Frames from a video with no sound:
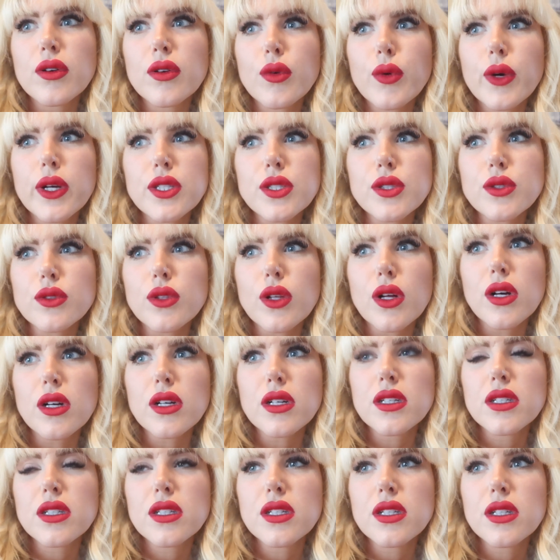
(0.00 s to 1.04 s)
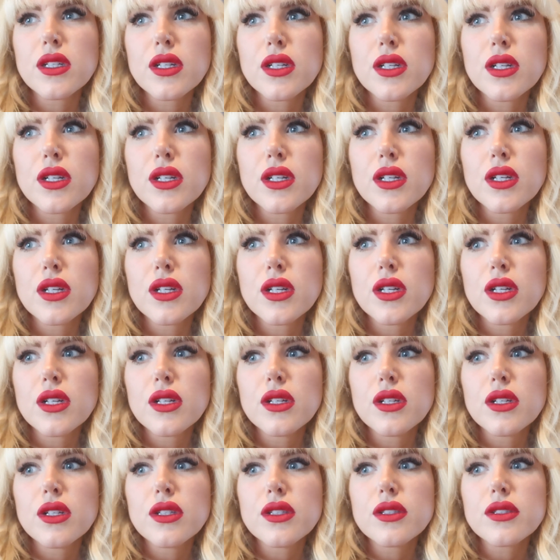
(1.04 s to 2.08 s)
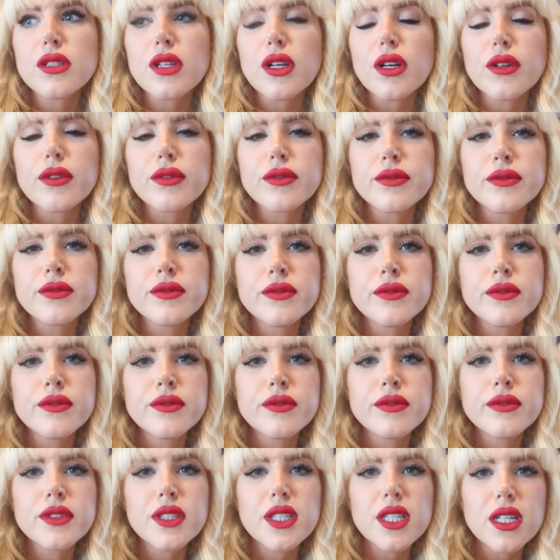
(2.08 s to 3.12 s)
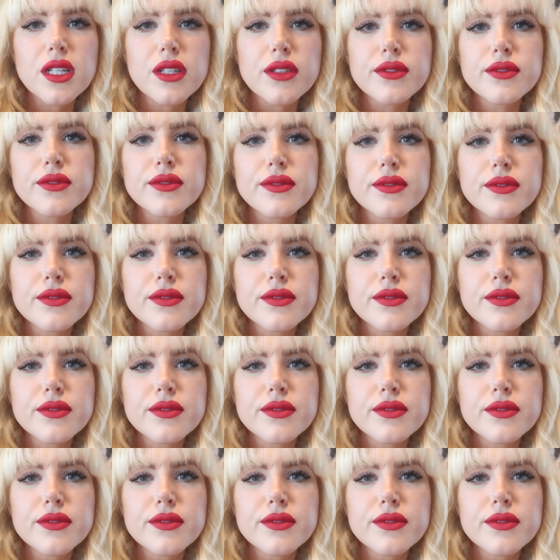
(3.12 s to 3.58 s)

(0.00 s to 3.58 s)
way too long. So, you know.